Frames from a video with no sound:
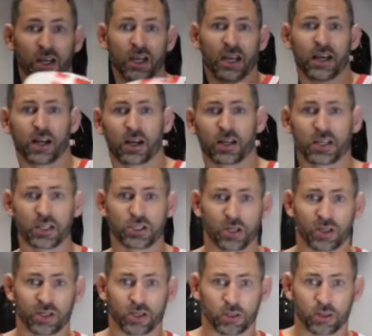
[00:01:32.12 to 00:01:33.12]
And I'm going to get
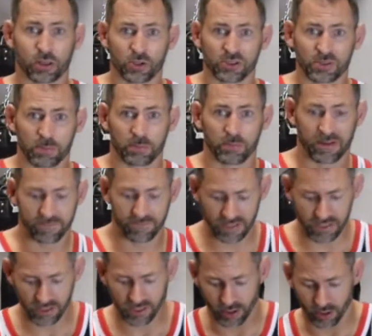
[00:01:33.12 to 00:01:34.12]
you a little close-up of my
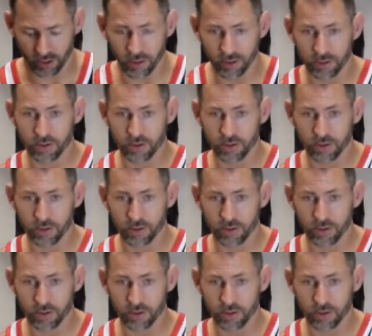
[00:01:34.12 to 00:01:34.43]
feet here.